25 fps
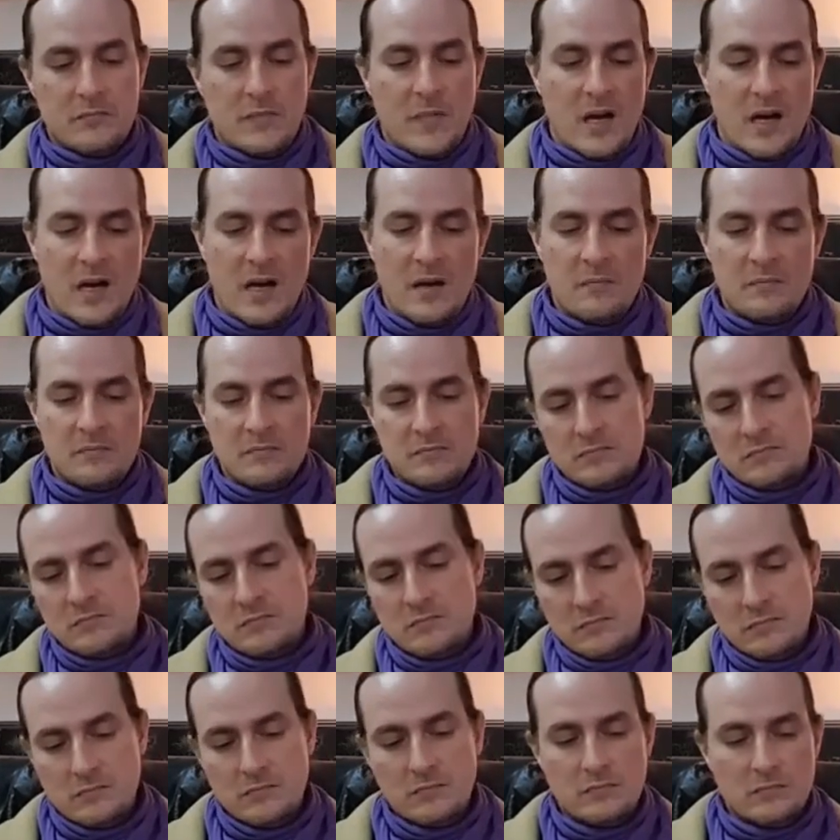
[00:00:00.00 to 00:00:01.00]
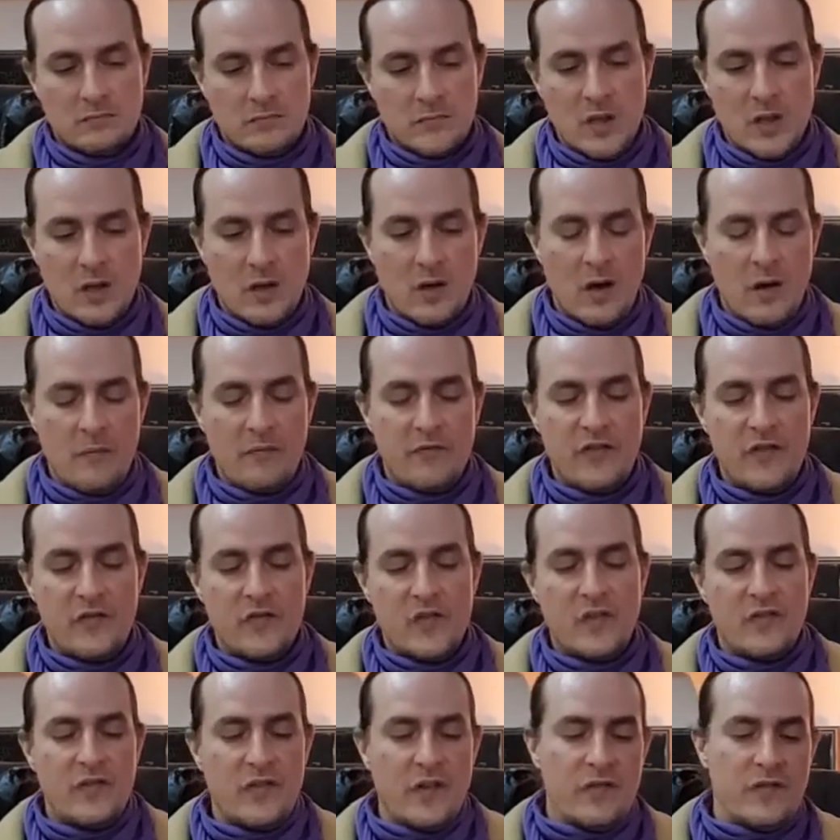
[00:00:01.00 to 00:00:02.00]
I'm, you know, I'm
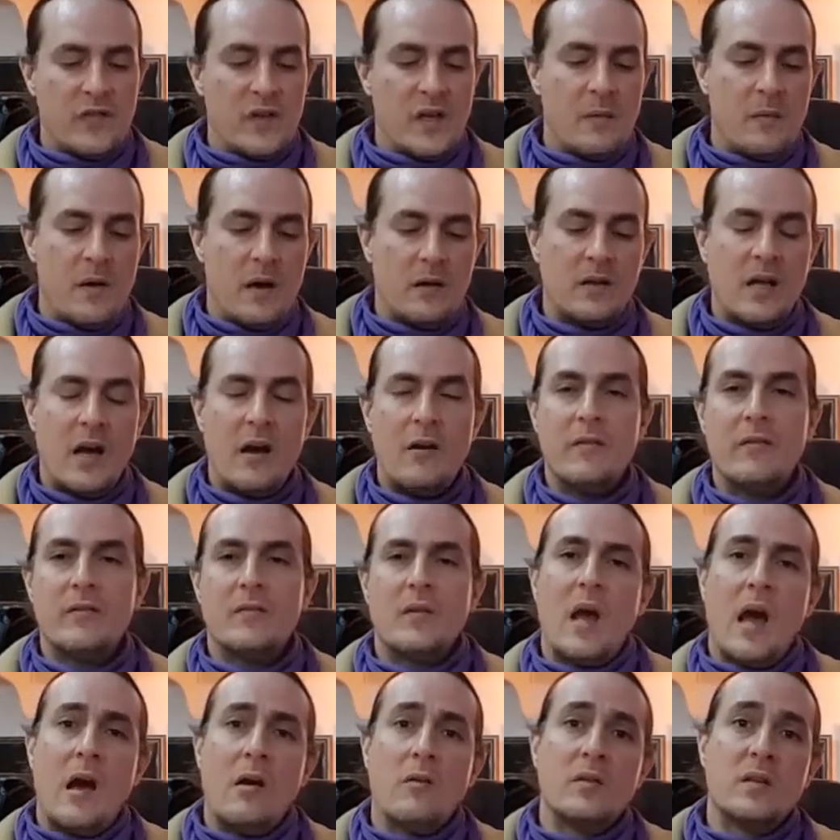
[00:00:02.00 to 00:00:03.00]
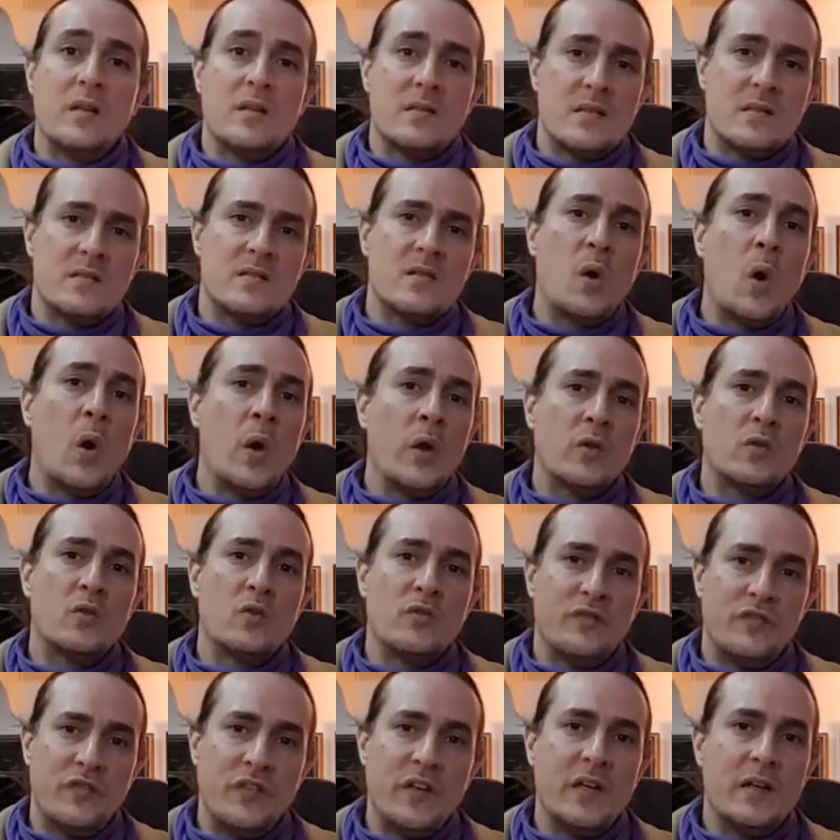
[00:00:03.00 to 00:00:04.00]
fifty fifty about how, how this is going to
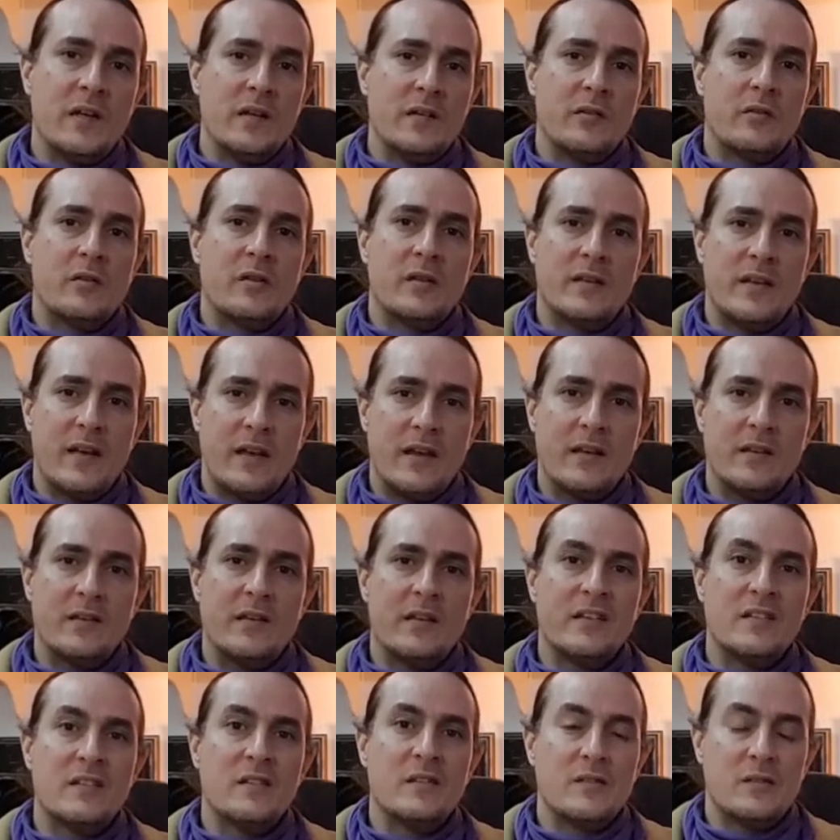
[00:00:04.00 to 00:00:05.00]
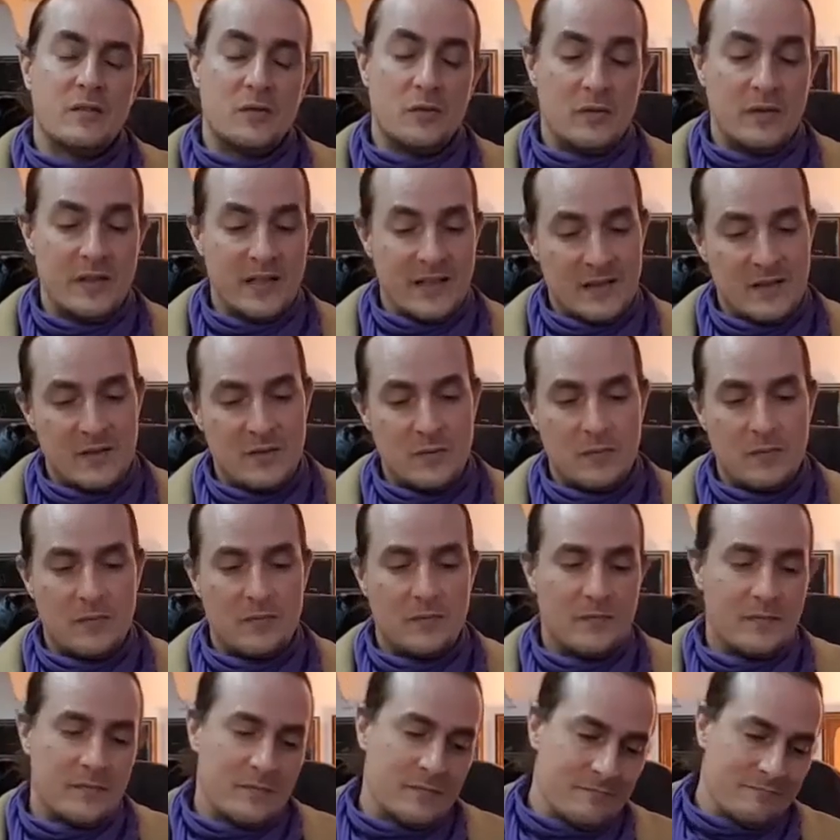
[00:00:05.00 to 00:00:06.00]
feel. You can take it either to this
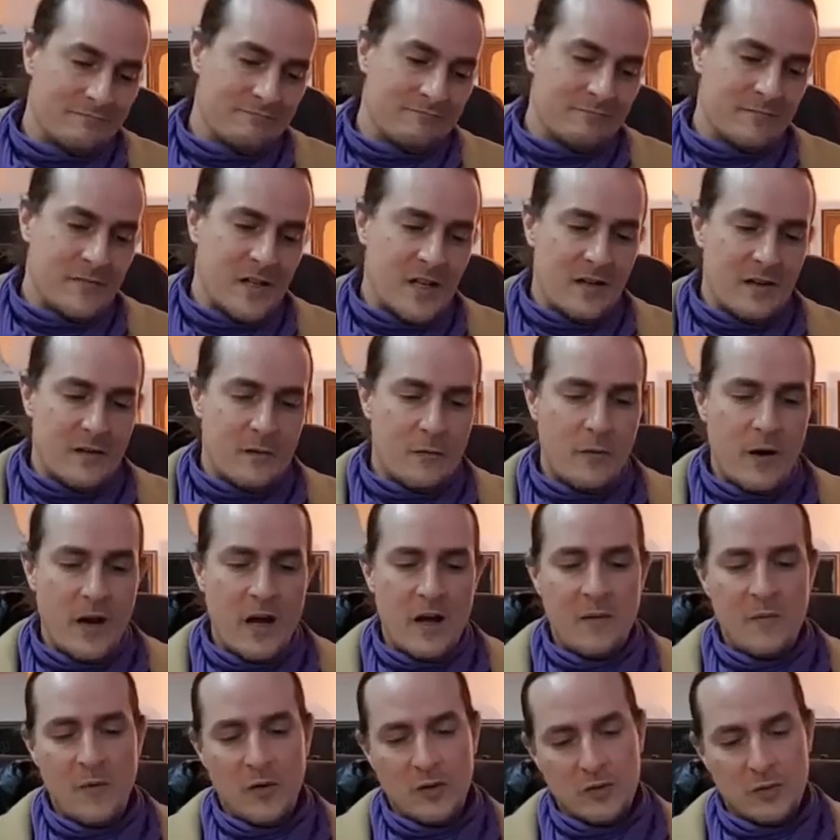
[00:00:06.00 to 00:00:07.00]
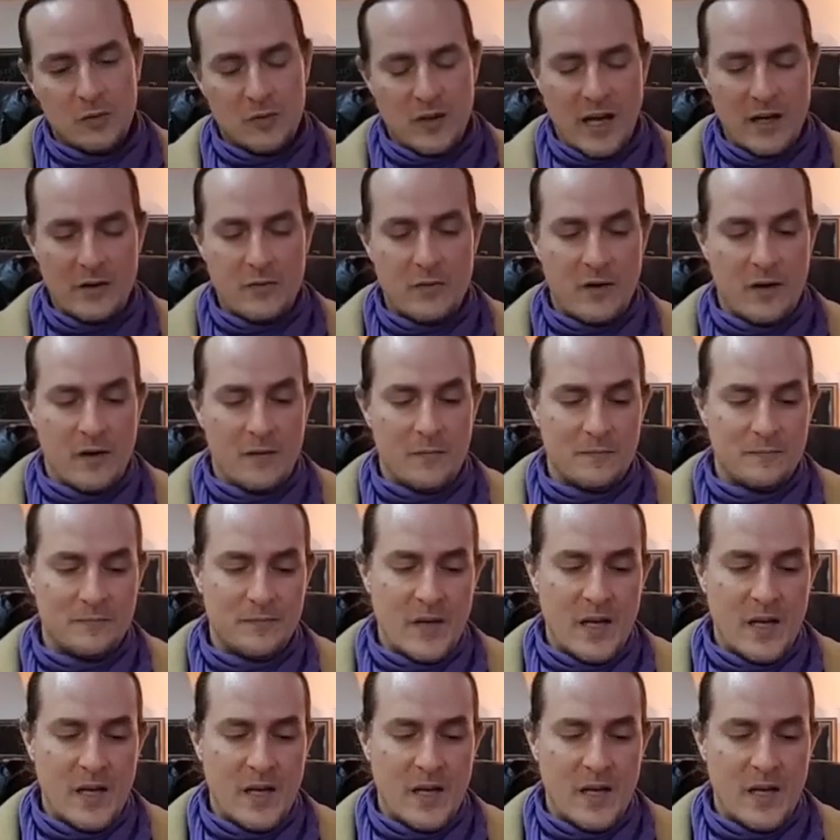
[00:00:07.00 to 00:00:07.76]
realm or to that realm.